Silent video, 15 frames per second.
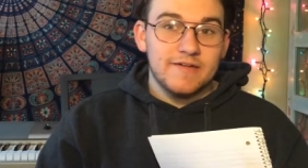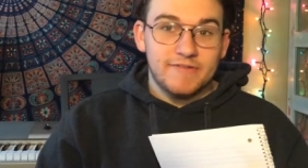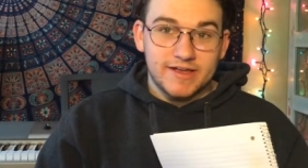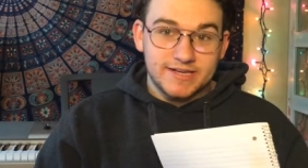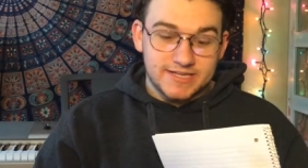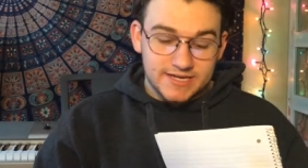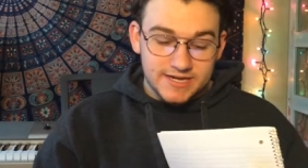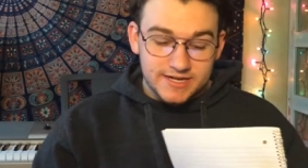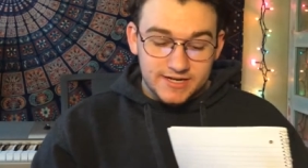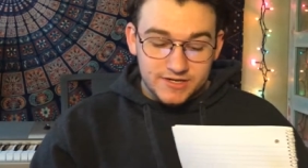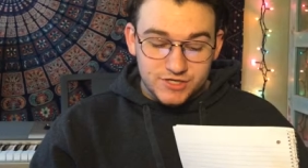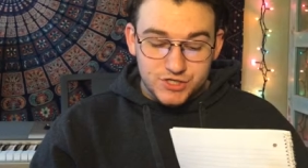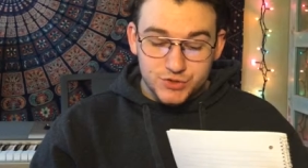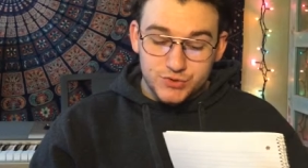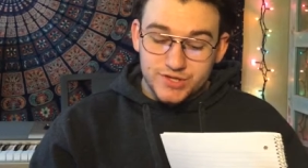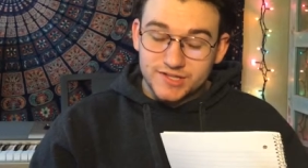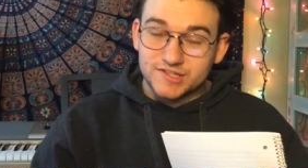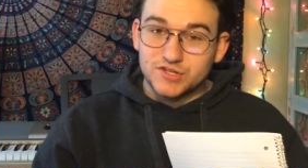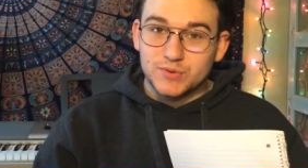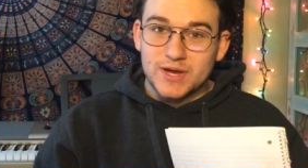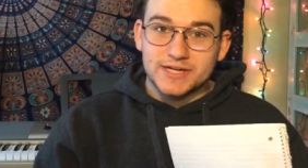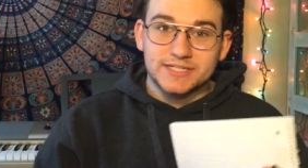if I did do this
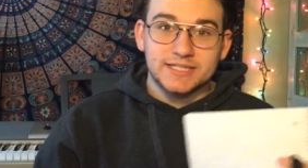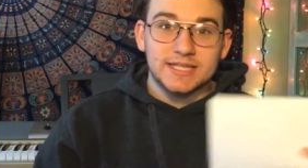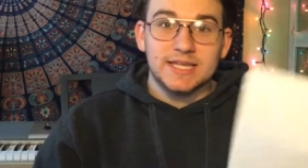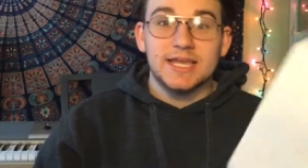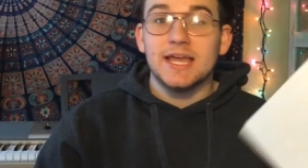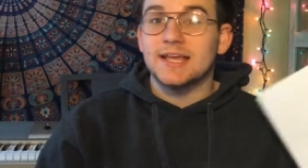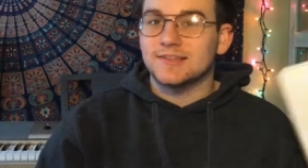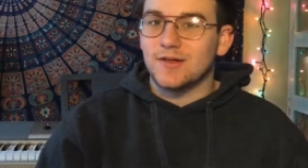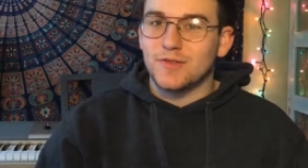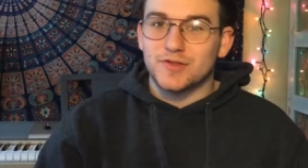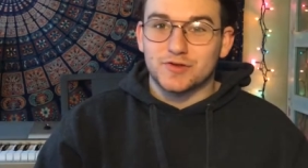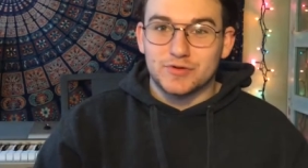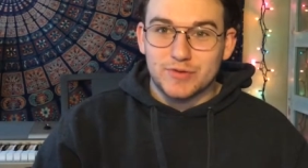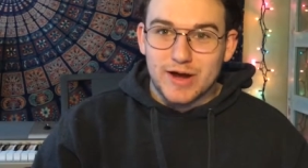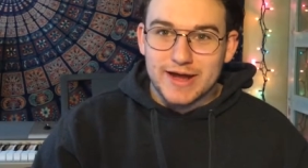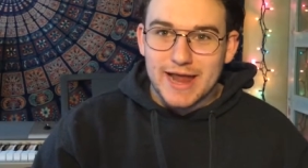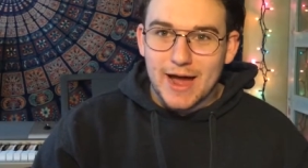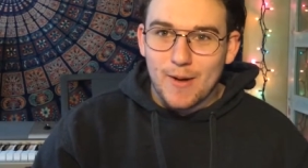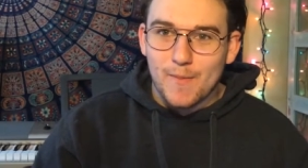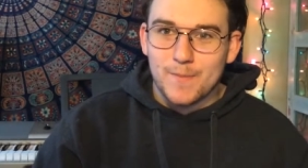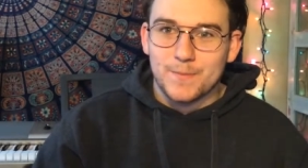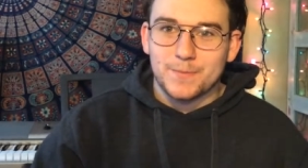correctly, it's on the screen right
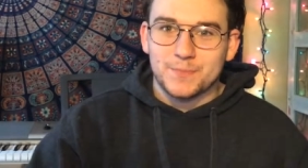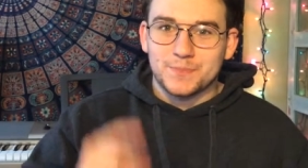now.